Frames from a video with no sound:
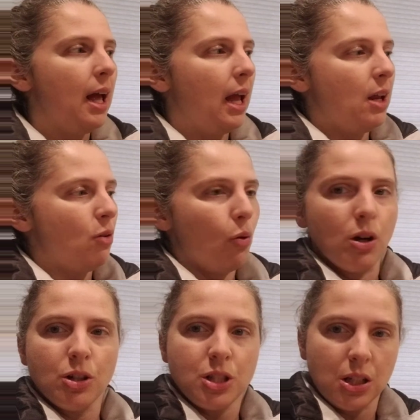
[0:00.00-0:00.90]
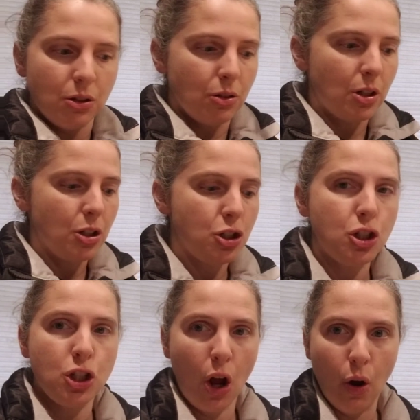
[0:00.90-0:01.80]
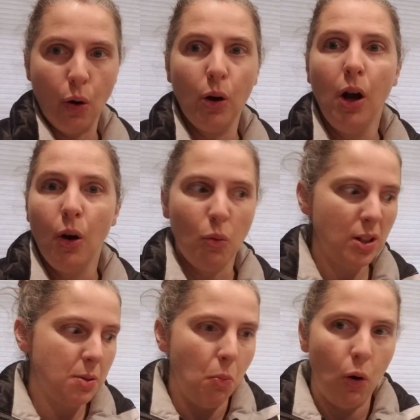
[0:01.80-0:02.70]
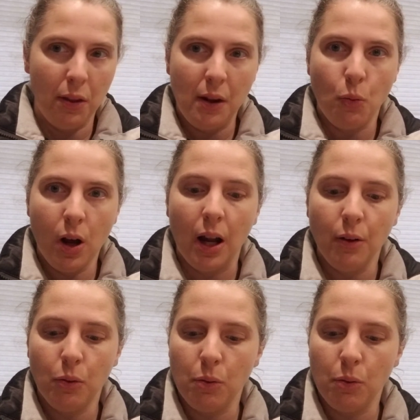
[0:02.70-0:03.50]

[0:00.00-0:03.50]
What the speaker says: in order to show what's more than 1,